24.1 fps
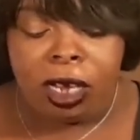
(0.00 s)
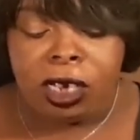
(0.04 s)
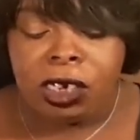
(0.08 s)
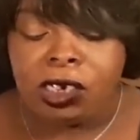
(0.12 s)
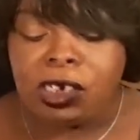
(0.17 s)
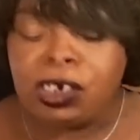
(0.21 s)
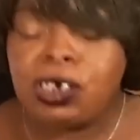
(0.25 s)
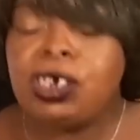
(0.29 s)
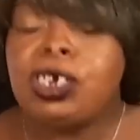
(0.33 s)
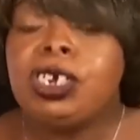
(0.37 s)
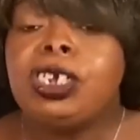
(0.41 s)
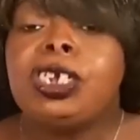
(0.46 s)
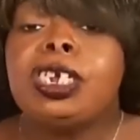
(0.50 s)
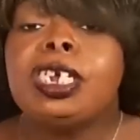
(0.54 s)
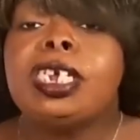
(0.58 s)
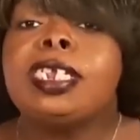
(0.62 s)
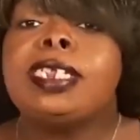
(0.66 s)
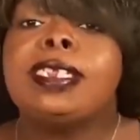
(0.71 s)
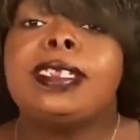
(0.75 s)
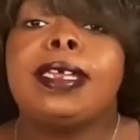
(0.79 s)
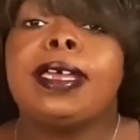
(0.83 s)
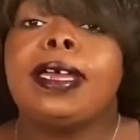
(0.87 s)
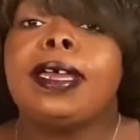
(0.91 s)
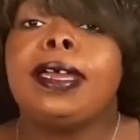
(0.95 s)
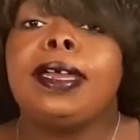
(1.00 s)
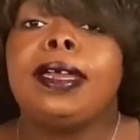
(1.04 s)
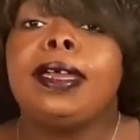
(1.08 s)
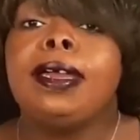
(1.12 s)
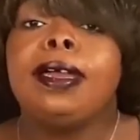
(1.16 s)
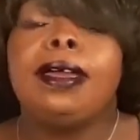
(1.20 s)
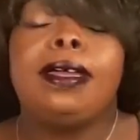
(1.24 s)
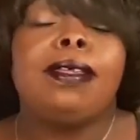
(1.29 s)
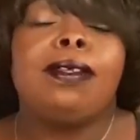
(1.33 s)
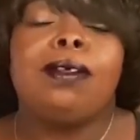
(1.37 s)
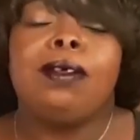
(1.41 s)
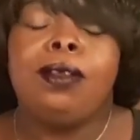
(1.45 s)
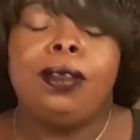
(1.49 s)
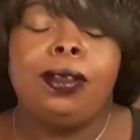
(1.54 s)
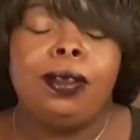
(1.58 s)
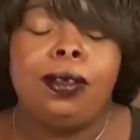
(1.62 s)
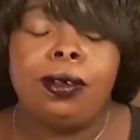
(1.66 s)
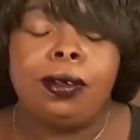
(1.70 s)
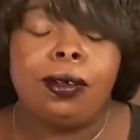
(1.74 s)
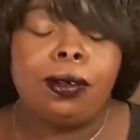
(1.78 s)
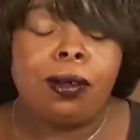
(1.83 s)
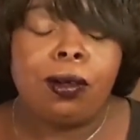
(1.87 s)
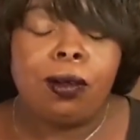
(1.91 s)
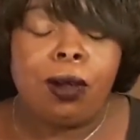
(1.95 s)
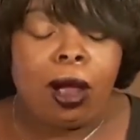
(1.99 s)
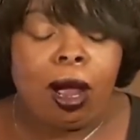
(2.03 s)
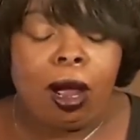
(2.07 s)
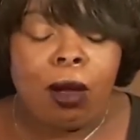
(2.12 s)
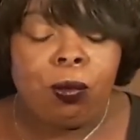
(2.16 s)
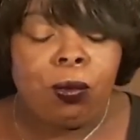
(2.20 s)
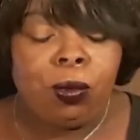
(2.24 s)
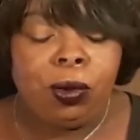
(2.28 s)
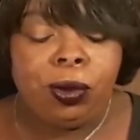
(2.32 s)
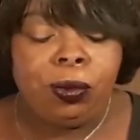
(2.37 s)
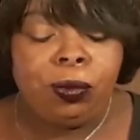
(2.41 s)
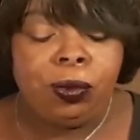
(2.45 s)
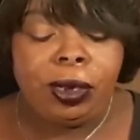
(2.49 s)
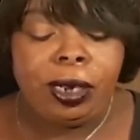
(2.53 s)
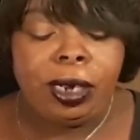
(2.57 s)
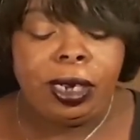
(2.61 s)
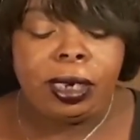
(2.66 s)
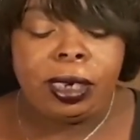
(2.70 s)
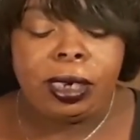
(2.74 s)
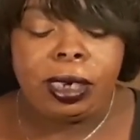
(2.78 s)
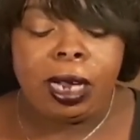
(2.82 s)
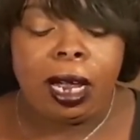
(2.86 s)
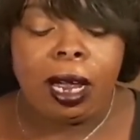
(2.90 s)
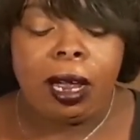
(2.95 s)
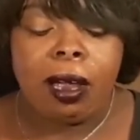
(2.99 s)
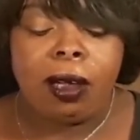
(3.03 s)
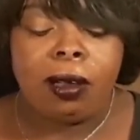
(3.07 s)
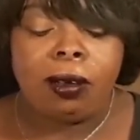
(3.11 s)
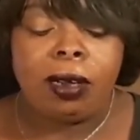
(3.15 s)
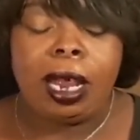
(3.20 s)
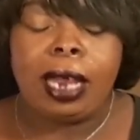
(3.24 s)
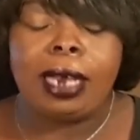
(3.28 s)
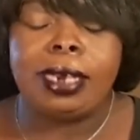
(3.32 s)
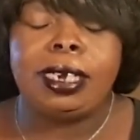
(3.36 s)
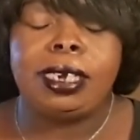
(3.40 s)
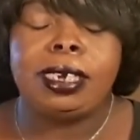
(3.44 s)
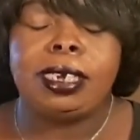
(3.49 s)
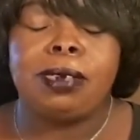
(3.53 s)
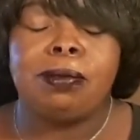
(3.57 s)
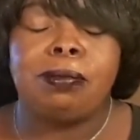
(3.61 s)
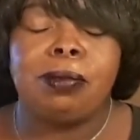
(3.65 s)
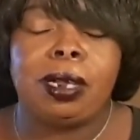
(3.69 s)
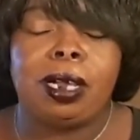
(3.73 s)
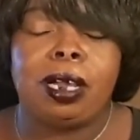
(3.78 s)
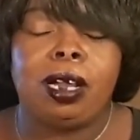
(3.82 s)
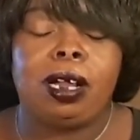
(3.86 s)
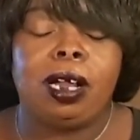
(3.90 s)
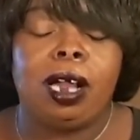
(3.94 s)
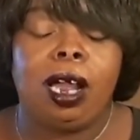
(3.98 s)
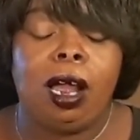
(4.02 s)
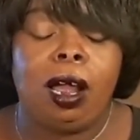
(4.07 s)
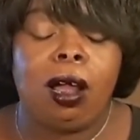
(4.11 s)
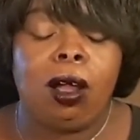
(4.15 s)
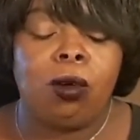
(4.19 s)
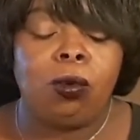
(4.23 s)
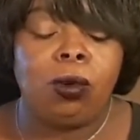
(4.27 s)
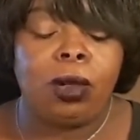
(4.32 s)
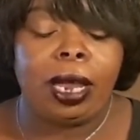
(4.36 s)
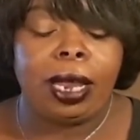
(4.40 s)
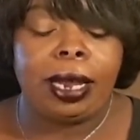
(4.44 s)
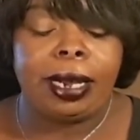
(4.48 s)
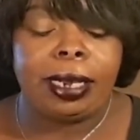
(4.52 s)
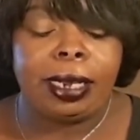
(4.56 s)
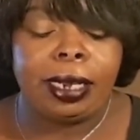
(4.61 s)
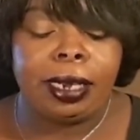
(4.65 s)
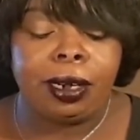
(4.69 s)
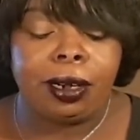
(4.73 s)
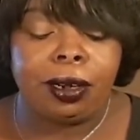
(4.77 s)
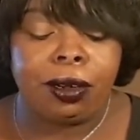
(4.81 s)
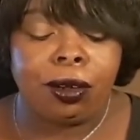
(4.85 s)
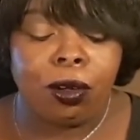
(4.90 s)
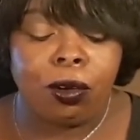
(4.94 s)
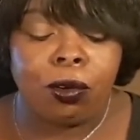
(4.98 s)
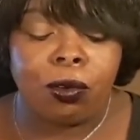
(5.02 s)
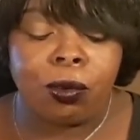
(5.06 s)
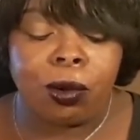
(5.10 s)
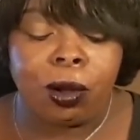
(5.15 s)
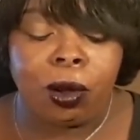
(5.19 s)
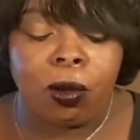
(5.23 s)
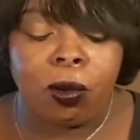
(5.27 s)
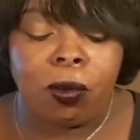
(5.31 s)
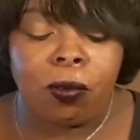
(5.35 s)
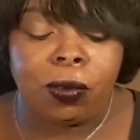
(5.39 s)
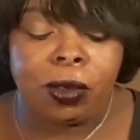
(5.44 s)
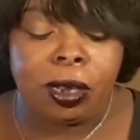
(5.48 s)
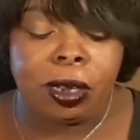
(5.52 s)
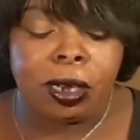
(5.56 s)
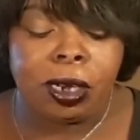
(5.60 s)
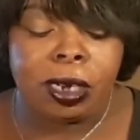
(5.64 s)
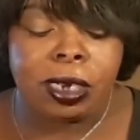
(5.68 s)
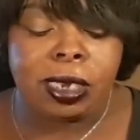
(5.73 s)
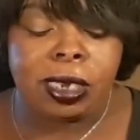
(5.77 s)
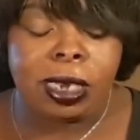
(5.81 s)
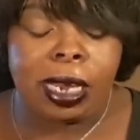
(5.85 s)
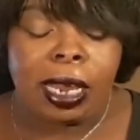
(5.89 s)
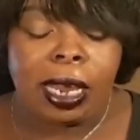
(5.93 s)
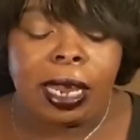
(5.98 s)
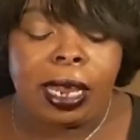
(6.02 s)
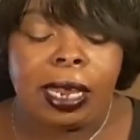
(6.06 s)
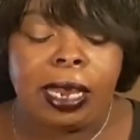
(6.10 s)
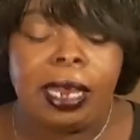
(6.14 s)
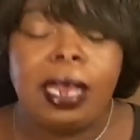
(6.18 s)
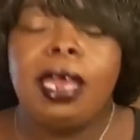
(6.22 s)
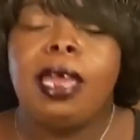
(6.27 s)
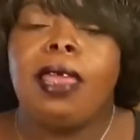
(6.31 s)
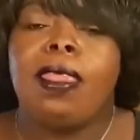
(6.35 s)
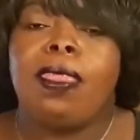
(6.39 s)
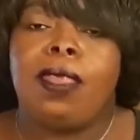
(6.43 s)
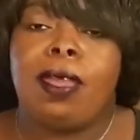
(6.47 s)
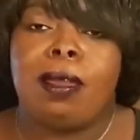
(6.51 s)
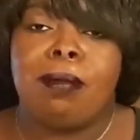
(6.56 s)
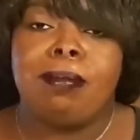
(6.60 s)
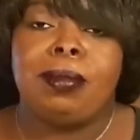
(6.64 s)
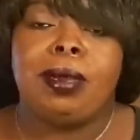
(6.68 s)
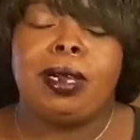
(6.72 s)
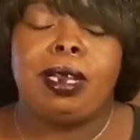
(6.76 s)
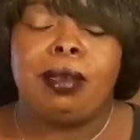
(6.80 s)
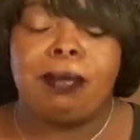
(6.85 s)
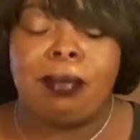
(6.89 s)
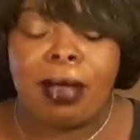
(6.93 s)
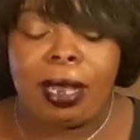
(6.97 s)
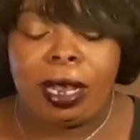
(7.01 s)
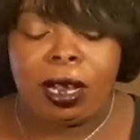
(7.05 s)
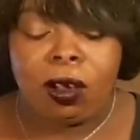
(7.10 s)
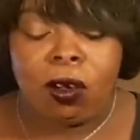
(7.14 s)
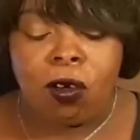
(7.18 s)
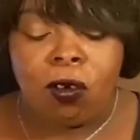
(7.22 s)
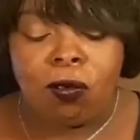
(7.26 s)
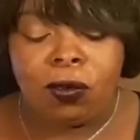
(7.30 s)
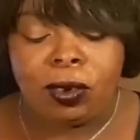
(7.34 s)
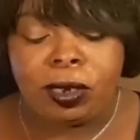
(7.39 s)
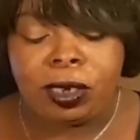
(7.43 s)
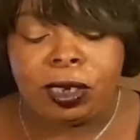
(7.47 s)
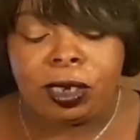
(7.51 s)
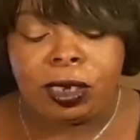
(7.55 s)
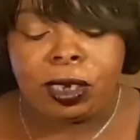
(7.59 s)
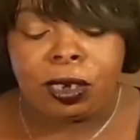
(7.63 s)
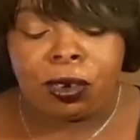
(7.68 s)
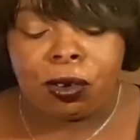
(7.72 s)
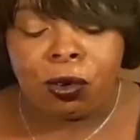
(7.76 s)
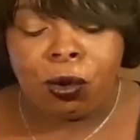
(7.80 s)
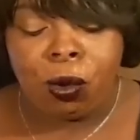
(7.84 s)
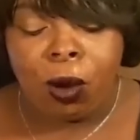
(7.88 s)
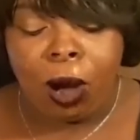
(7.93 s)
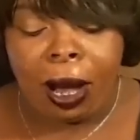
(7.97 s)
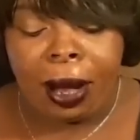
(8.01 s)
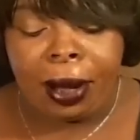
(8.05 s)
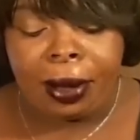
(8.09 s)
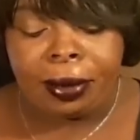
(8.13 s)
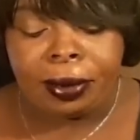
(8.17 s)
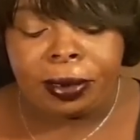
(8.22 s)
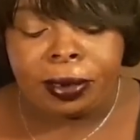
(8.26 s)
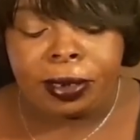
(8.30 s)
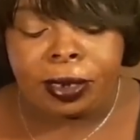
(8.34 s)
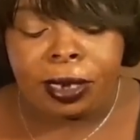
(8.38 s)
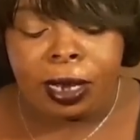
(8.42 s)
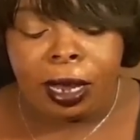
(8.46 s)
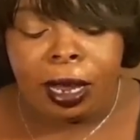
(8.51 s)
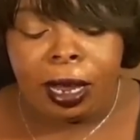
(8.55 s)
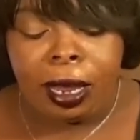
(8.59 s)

She just say, look, we, we need to call. I need to make a call. We got to get a notary over here to sign that money back over to the Cryers.